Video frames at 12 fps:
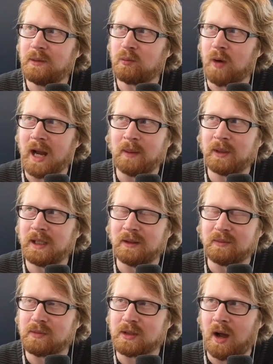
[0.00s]
randomly
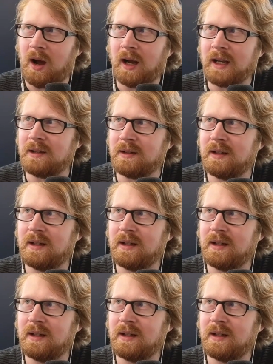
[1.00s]
saw it and